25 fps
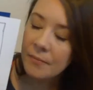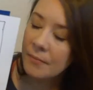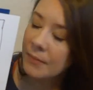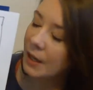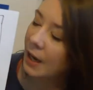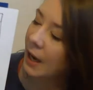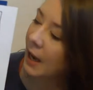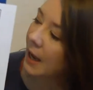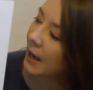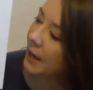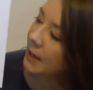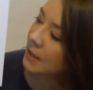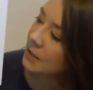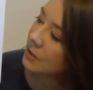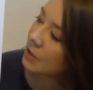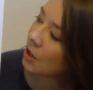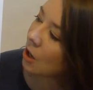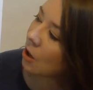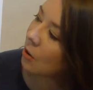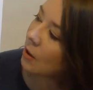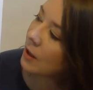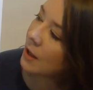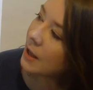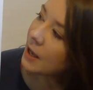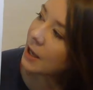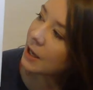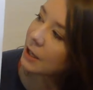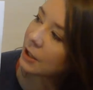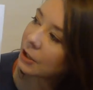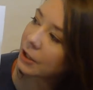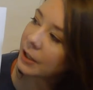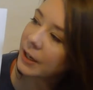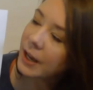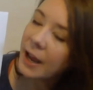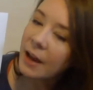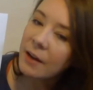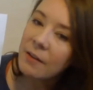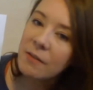Okay, so you're
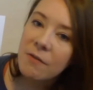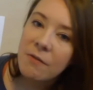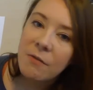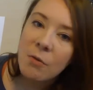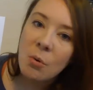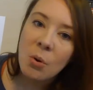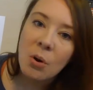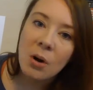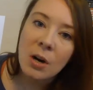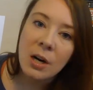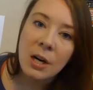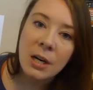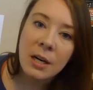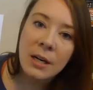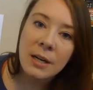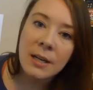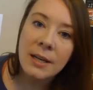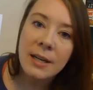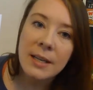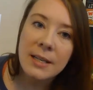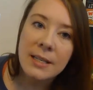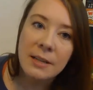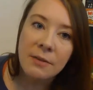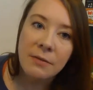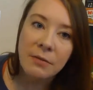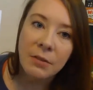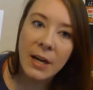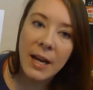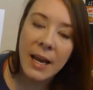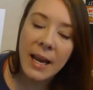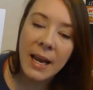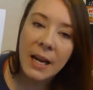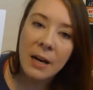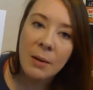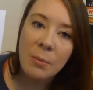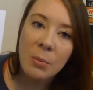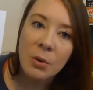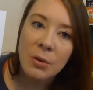going to have 4 different
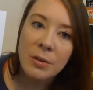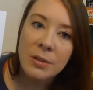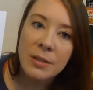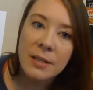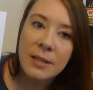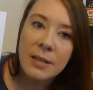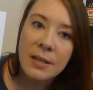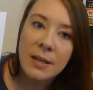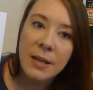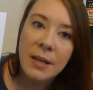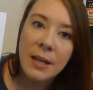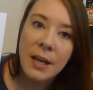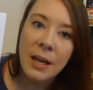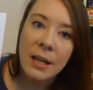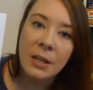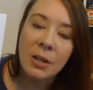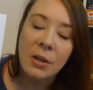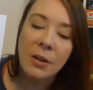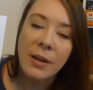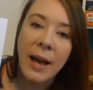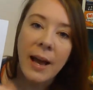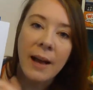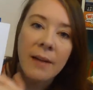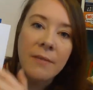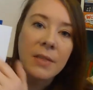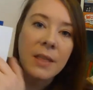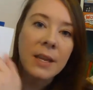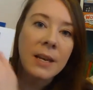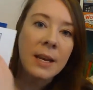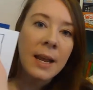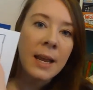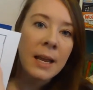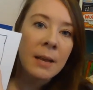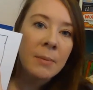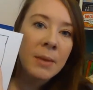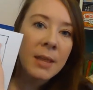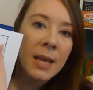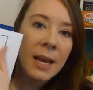animals, and you'll have the
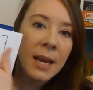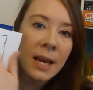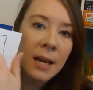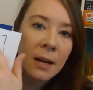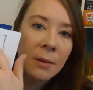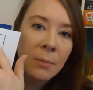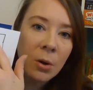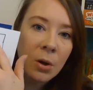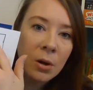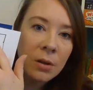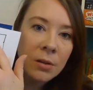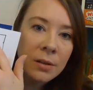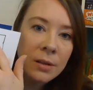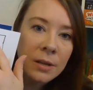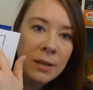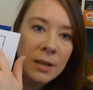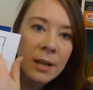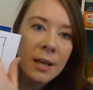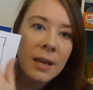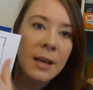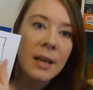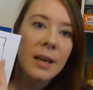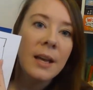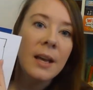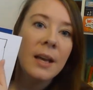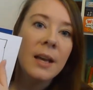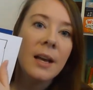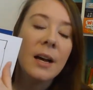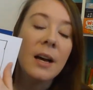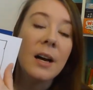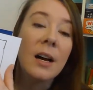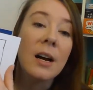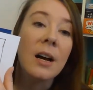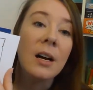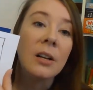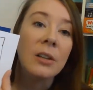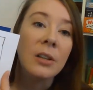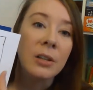name of the animal,
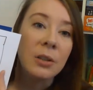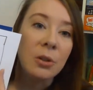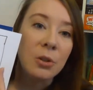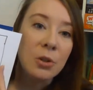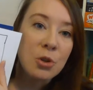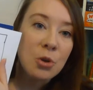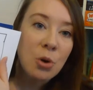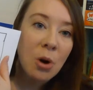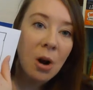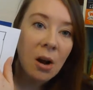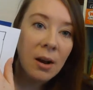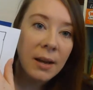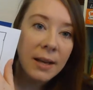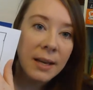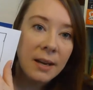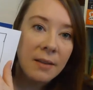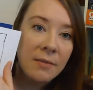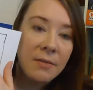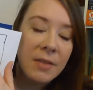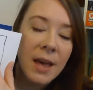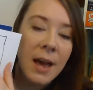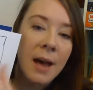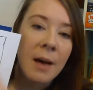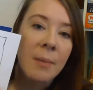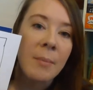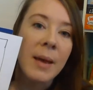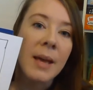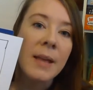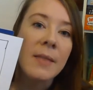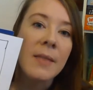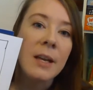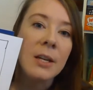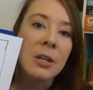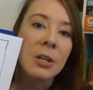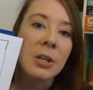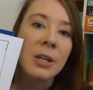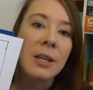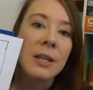a little drawing of them, and
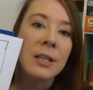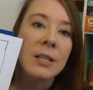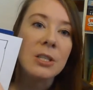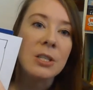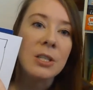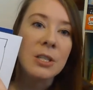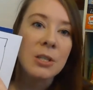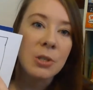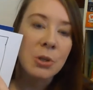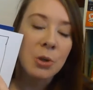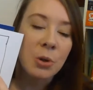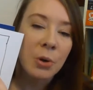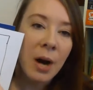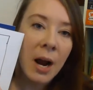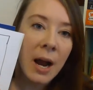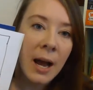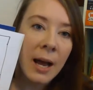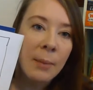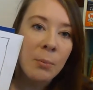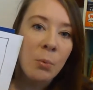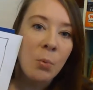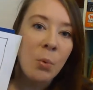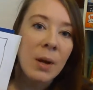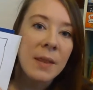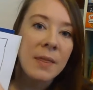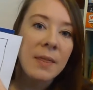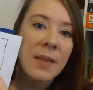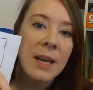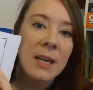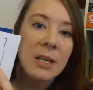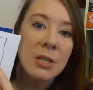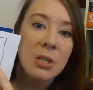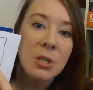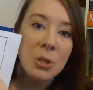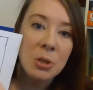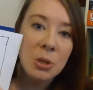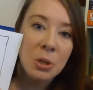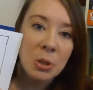then you're going to describe what they
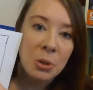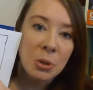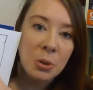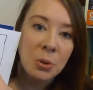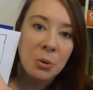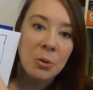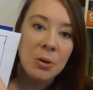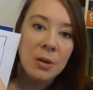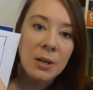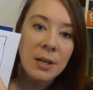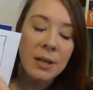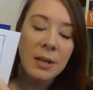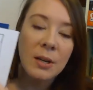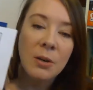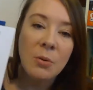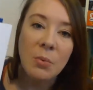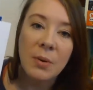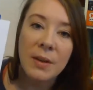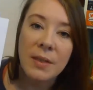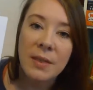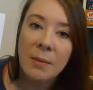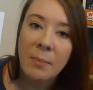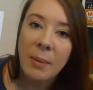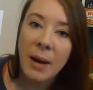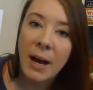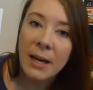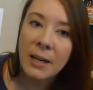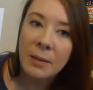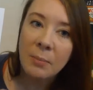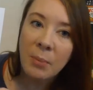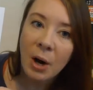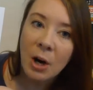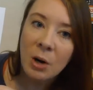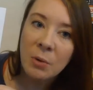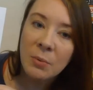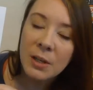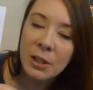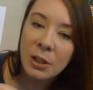do with the body
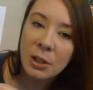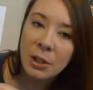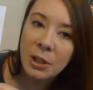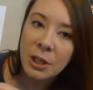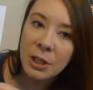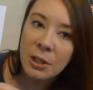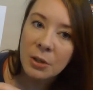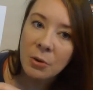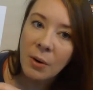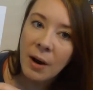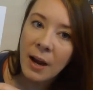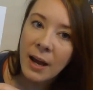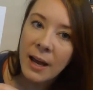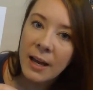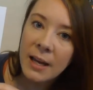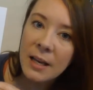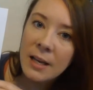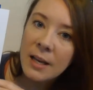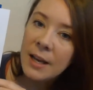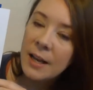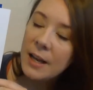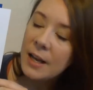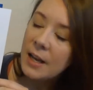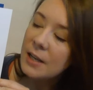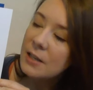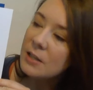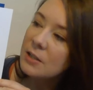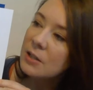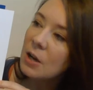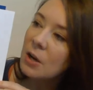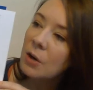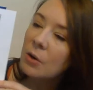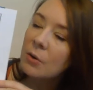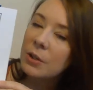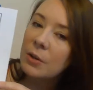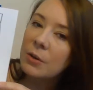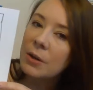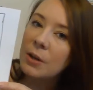part we learned, okay?
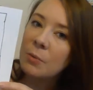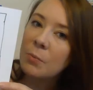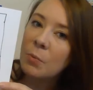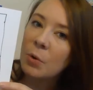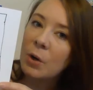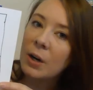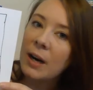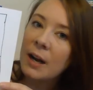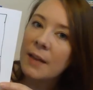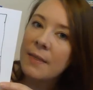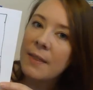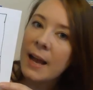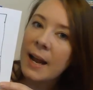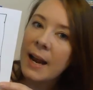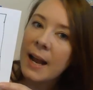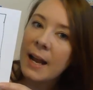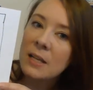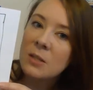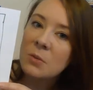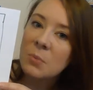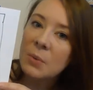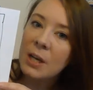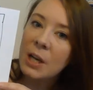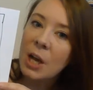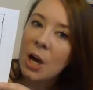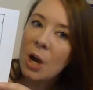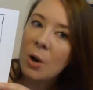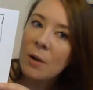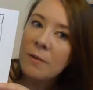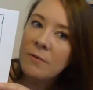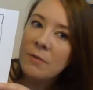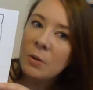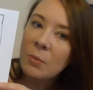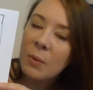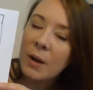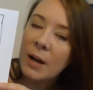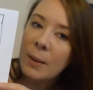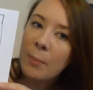So you can work on that as we go.
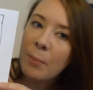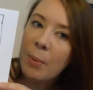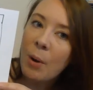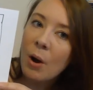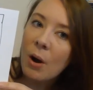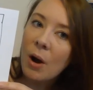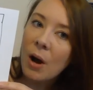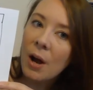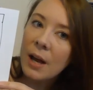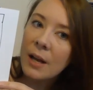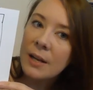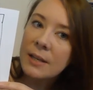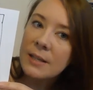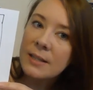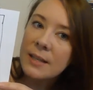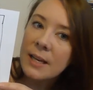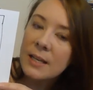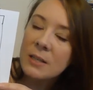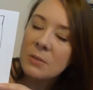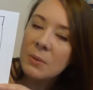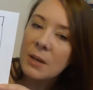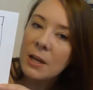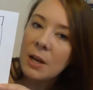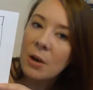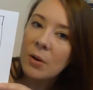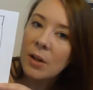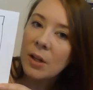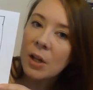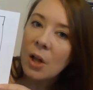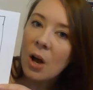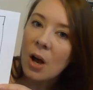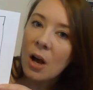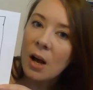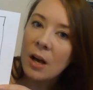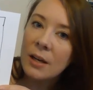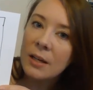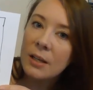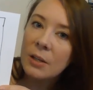If you want to pause as we go
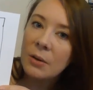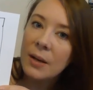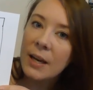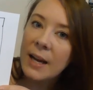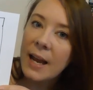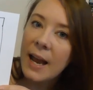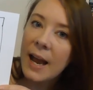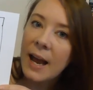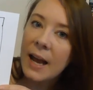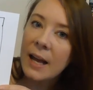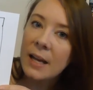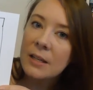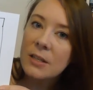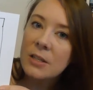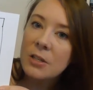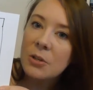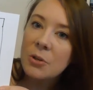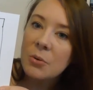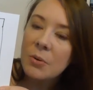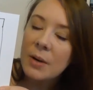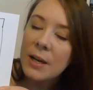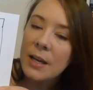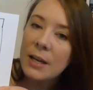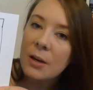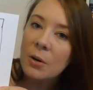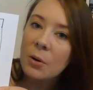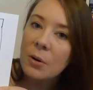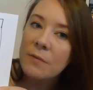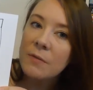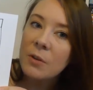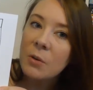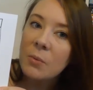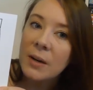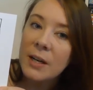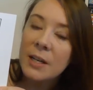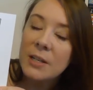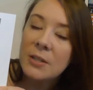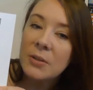along, you can add to it, or if
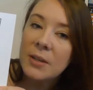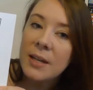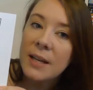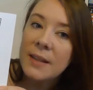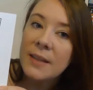you want to do it